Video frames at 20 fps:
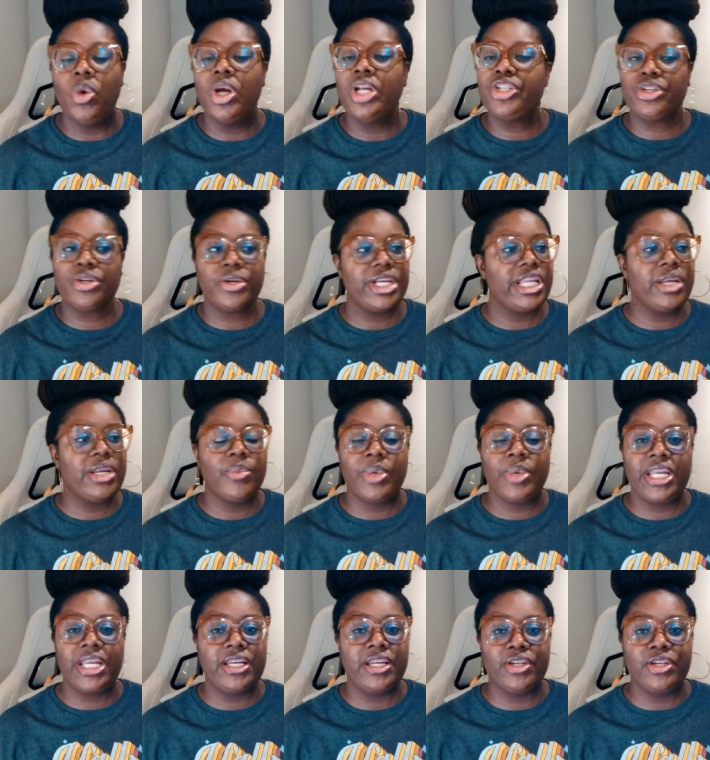what you're
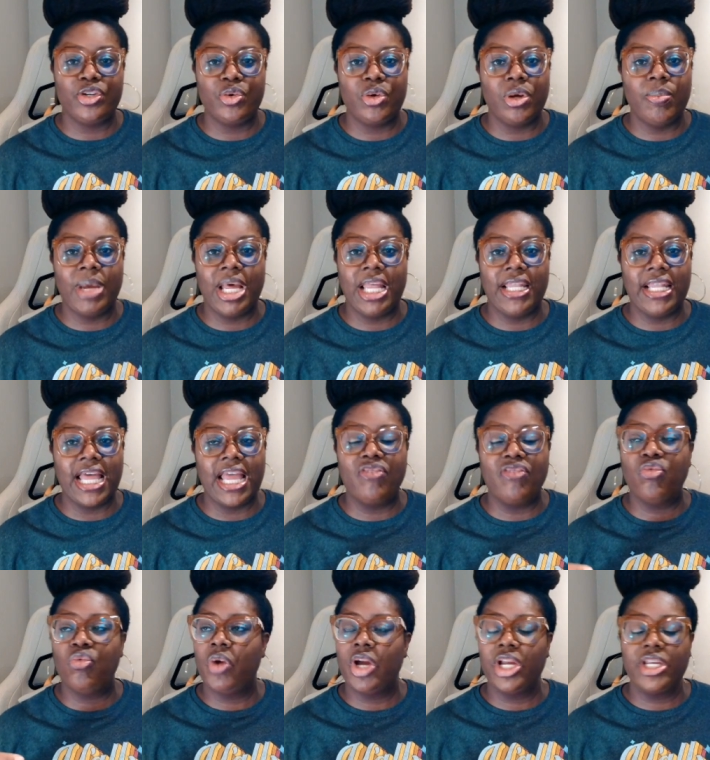getting ready to do in my
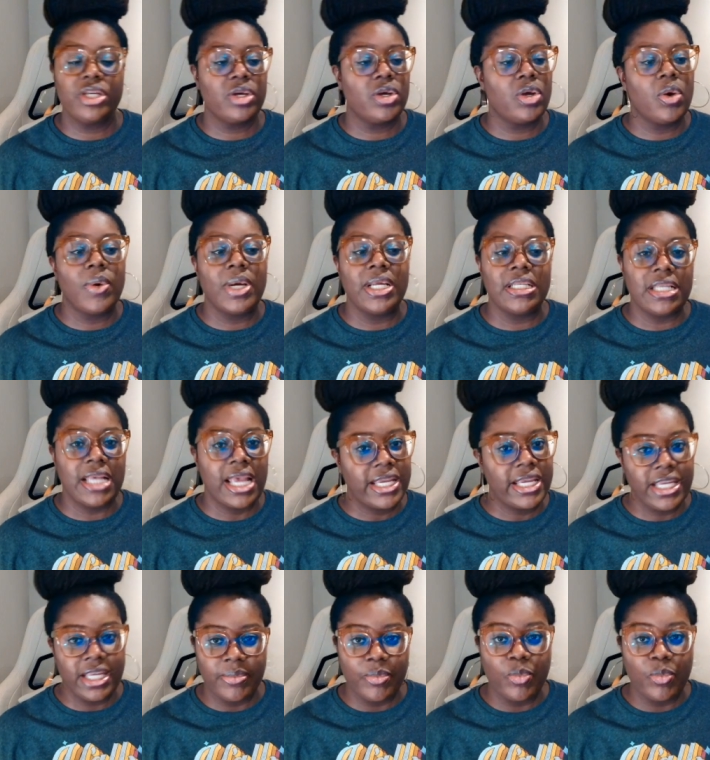life where you're going
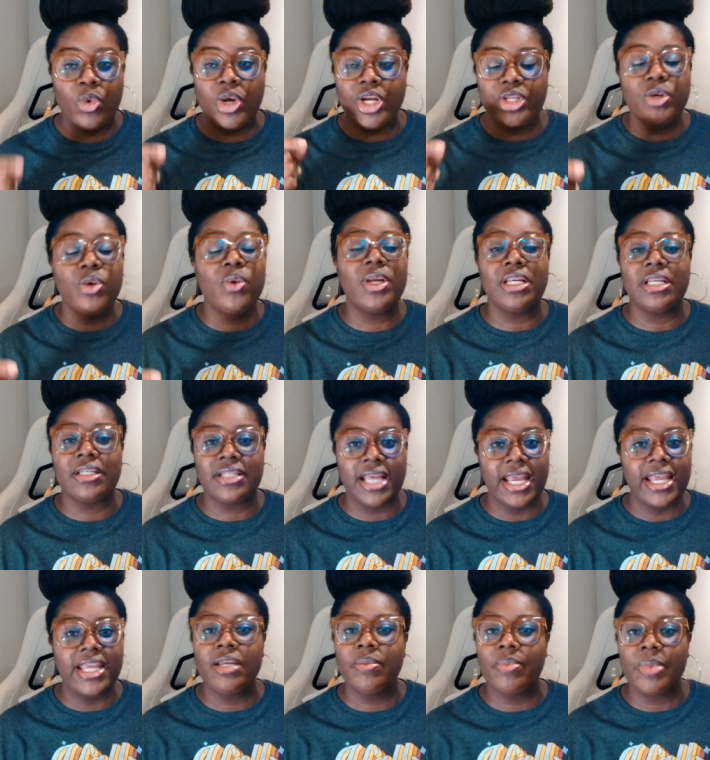taking where you're going to
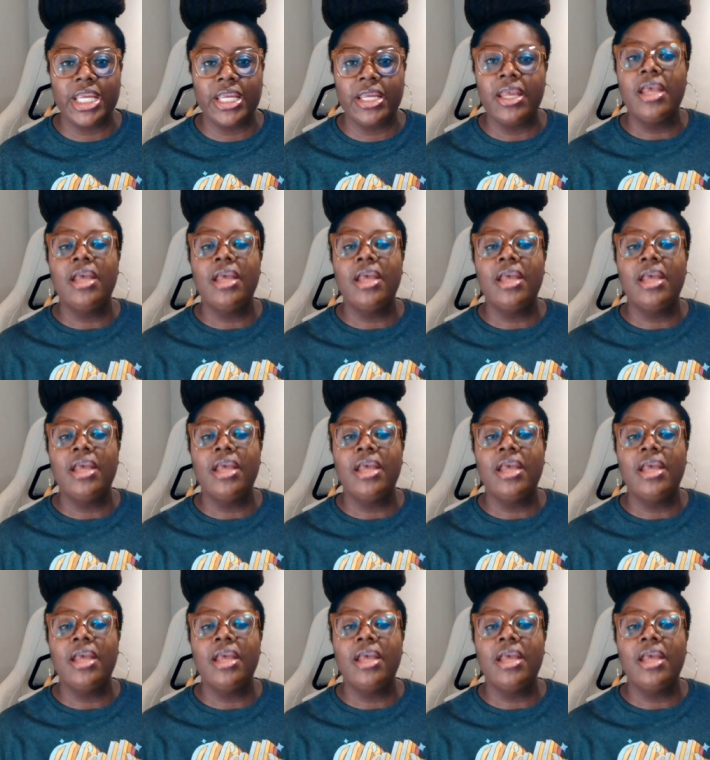take me